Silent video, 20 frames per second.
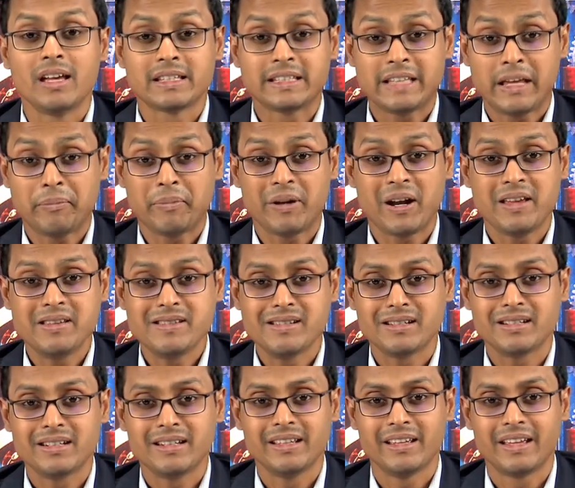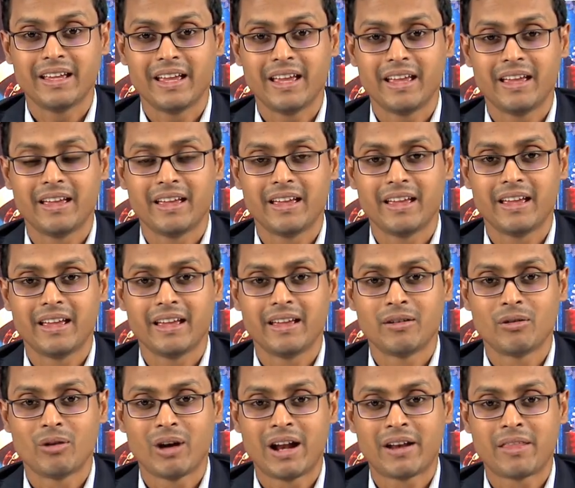Surprisingly,
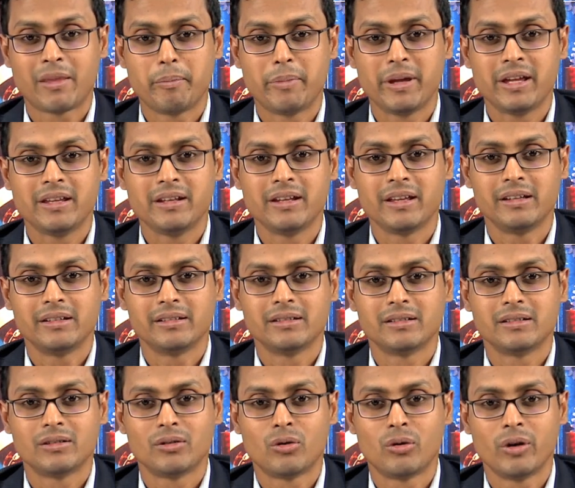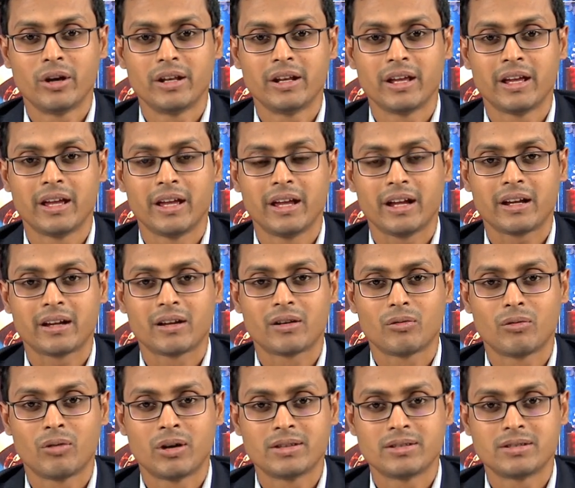at the beginning when
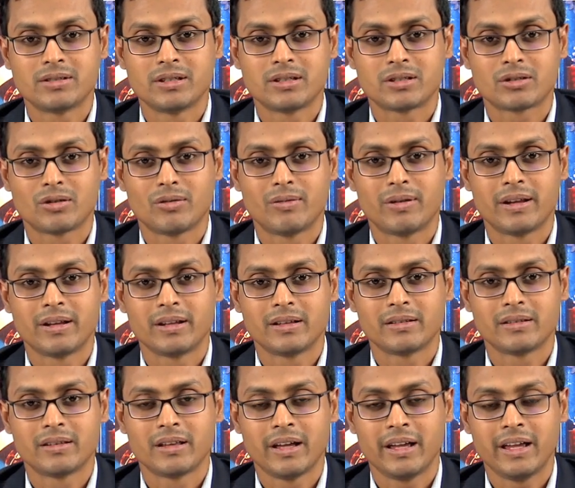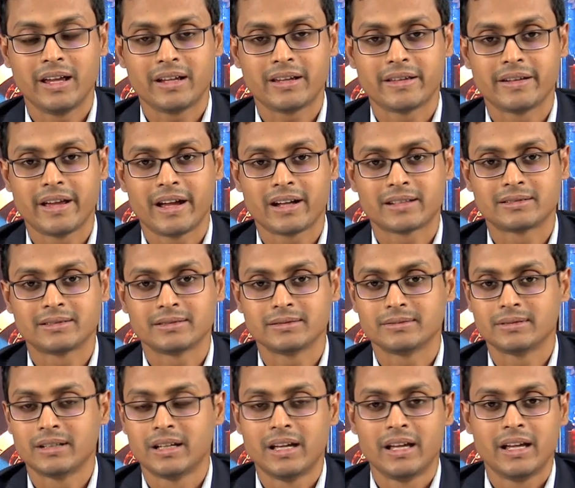Heck was discovering the Heck
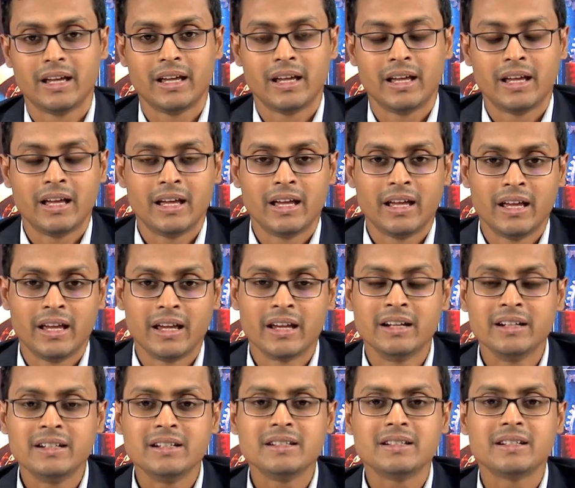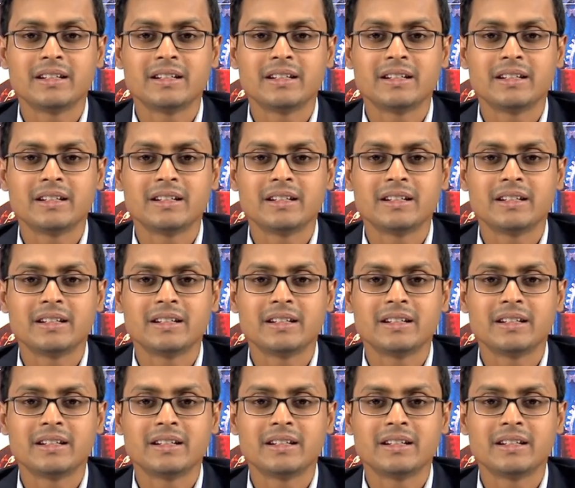reaction, he did